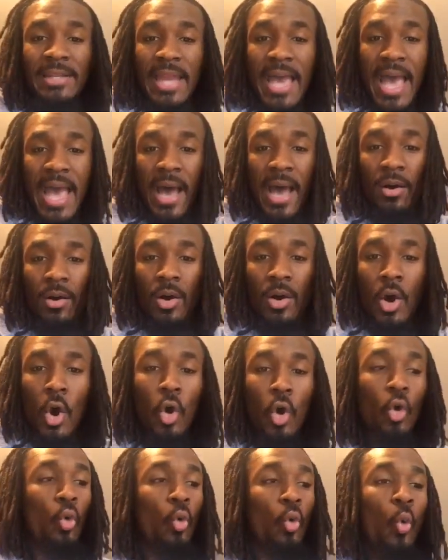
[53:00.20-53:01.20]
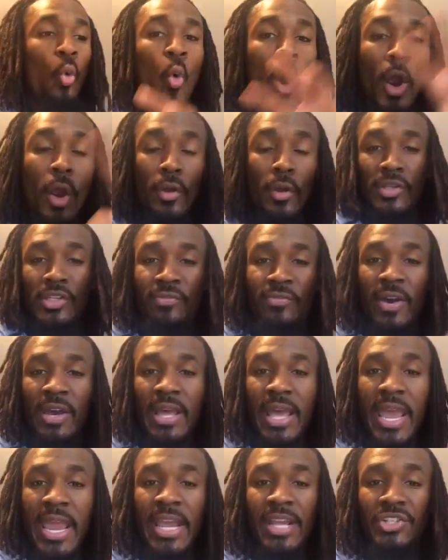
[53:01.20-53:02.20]
now who works for
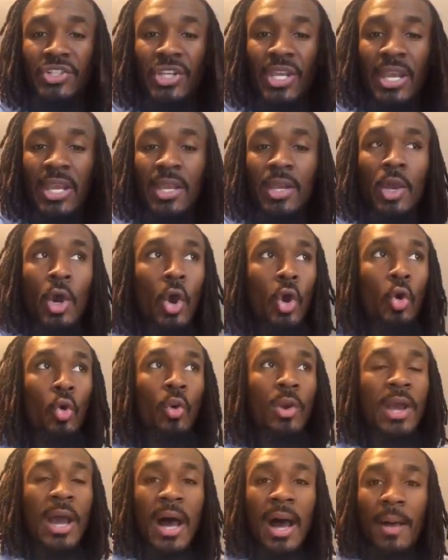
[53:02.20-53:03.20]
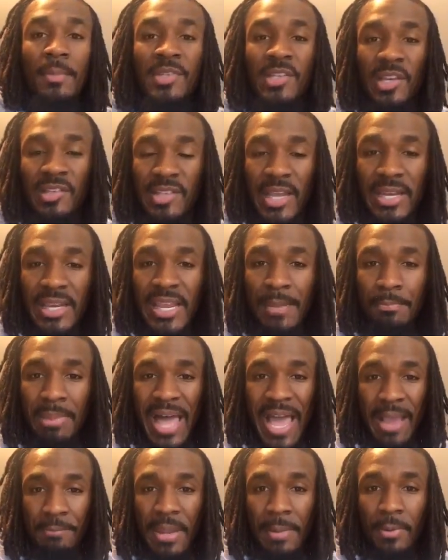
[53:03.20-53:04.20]
the A G, who comes because they need
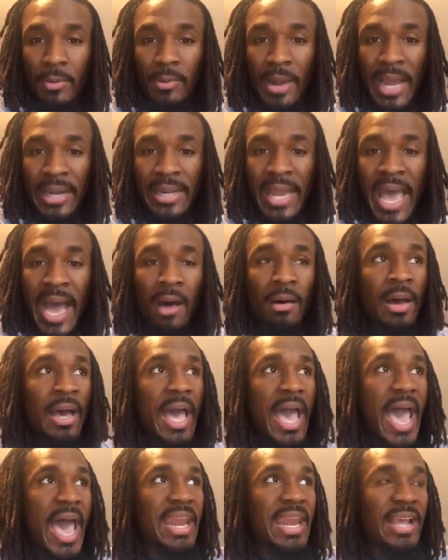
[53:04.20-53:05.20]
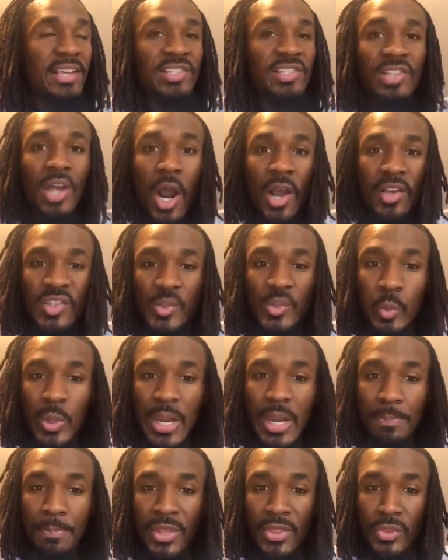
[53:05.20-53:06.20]
black people right now, and they start
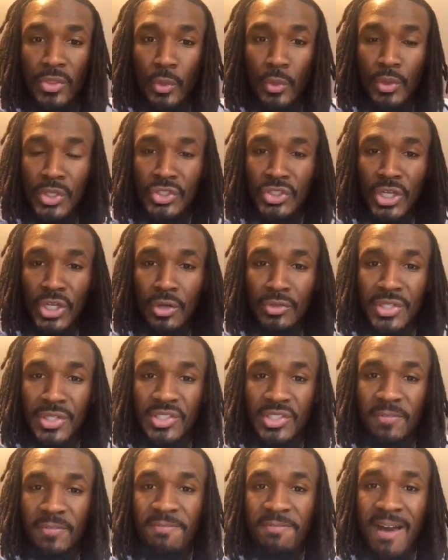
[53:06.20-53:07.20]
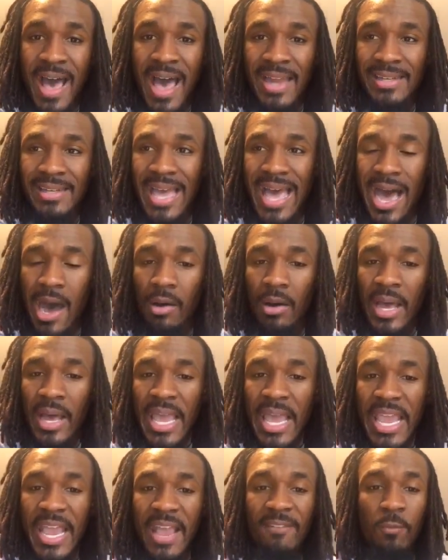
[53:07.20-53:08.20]
sweeping through the churches to find out
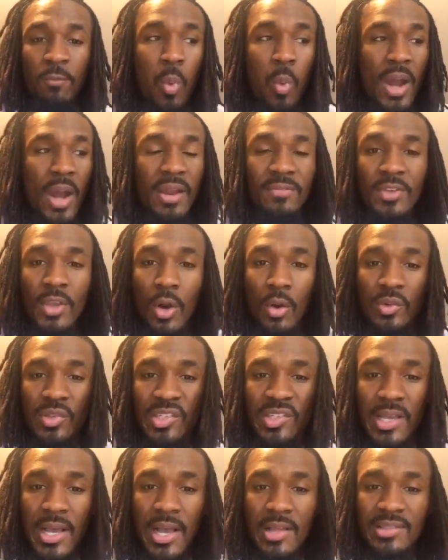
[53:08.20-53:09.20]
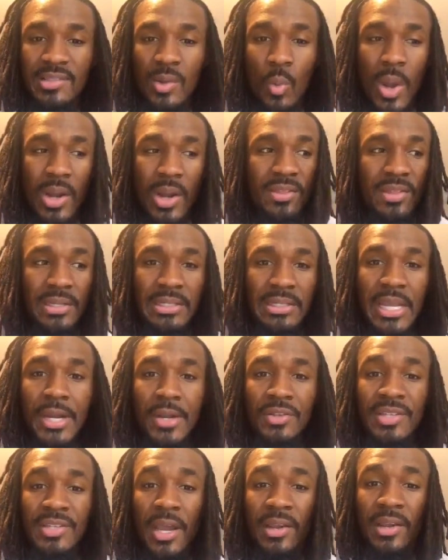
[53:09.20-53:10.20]
if one of your sons or one of the
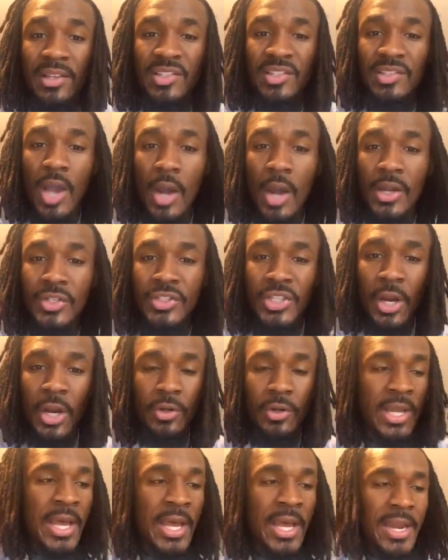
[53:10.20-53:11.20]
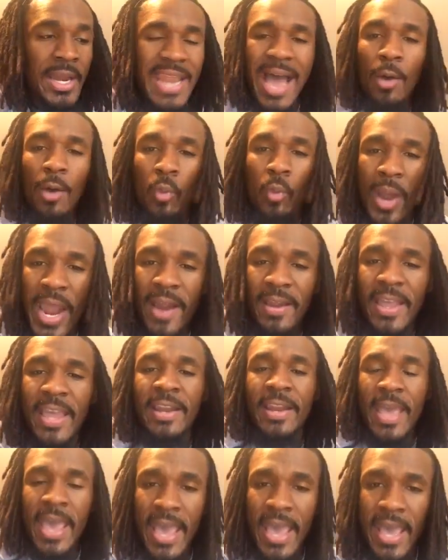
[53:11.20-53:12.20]
leaders there can start a church. Now, where in
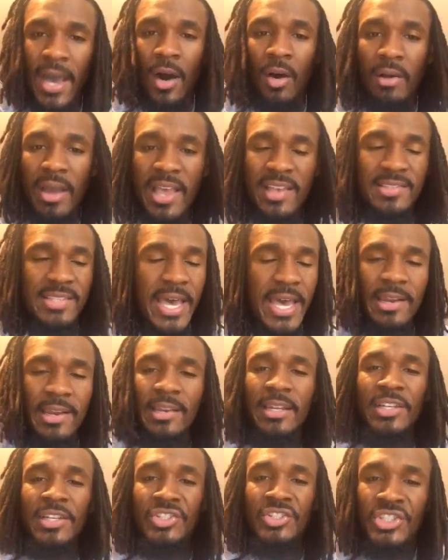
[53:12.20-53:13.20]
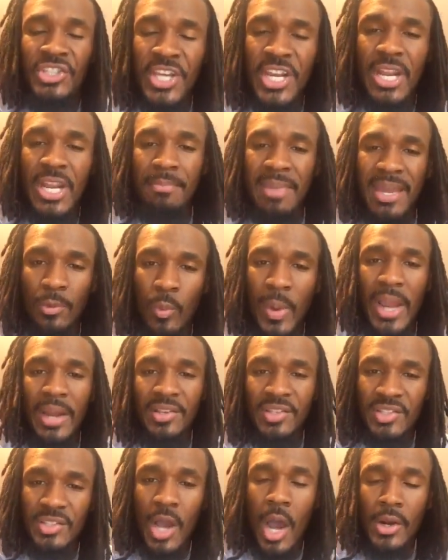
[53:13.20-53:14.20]
hell is that a legitimate way to
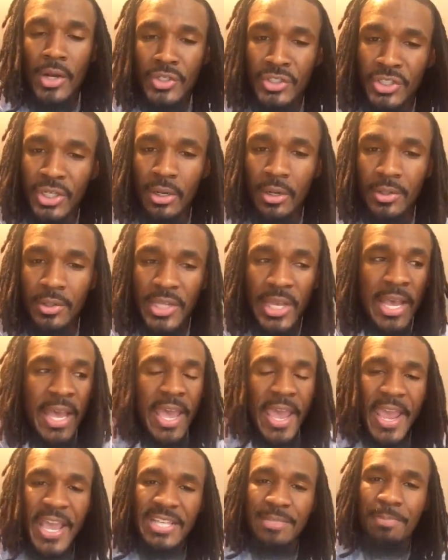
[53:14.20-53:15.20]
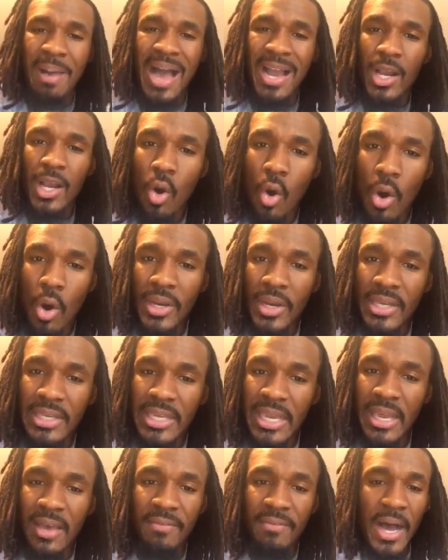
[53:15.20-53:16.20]
start a church? Is by going to
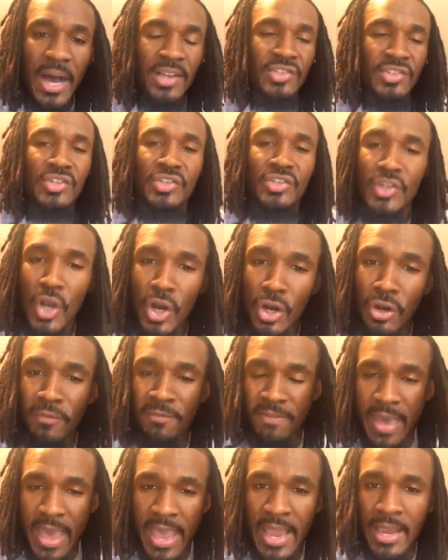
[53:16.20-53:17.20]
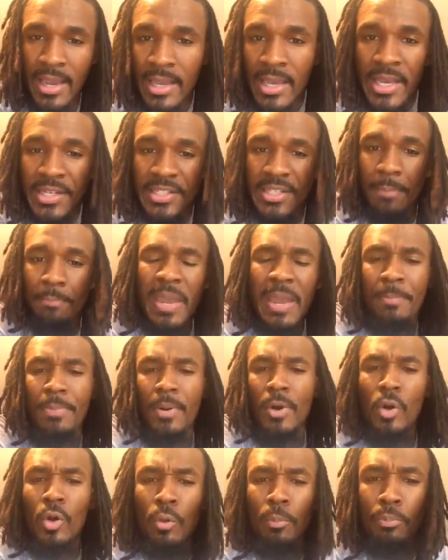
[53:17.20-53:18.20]
give a survey to
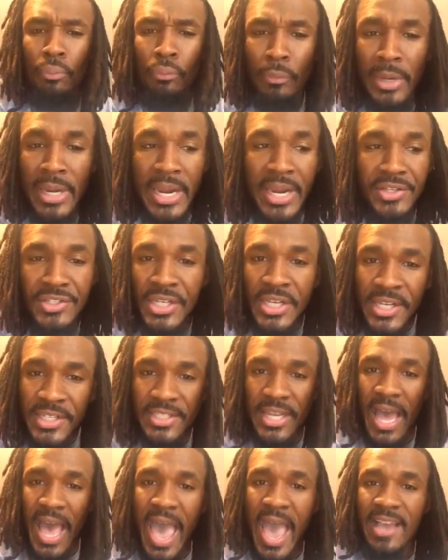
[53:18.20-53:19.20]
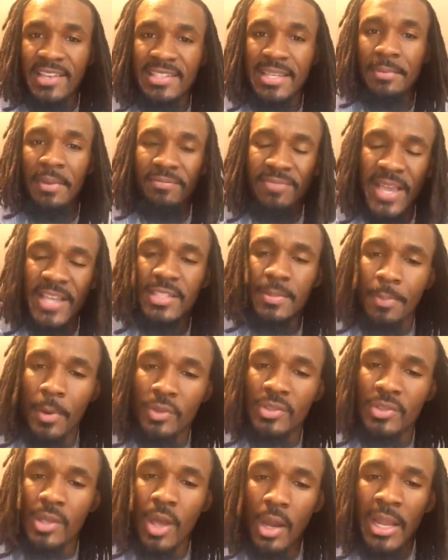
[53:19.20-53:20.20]
people who preach to ask them if they're
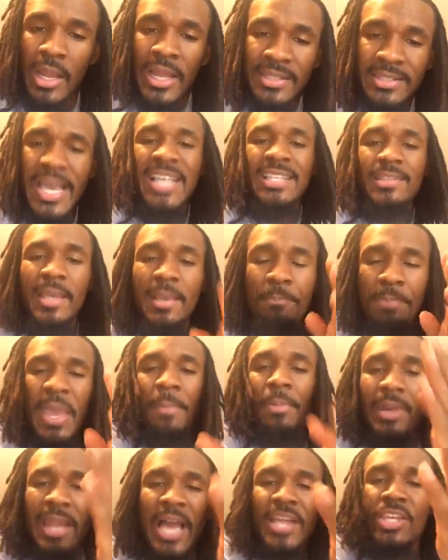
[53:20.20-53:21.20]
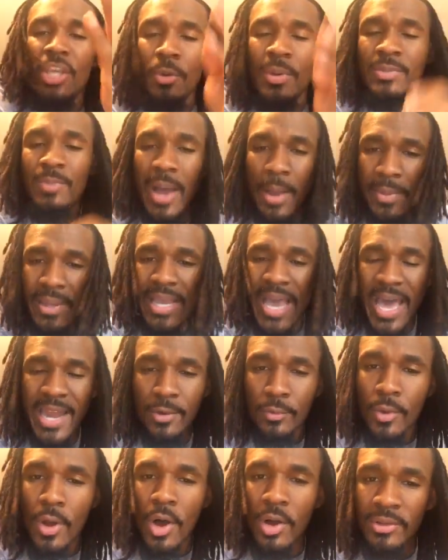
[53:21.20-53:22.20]
supposed to call. That's if people like you is why we got it
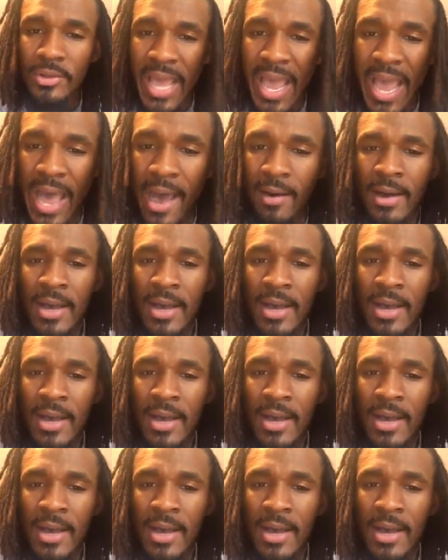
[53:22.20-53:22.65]
wrong now,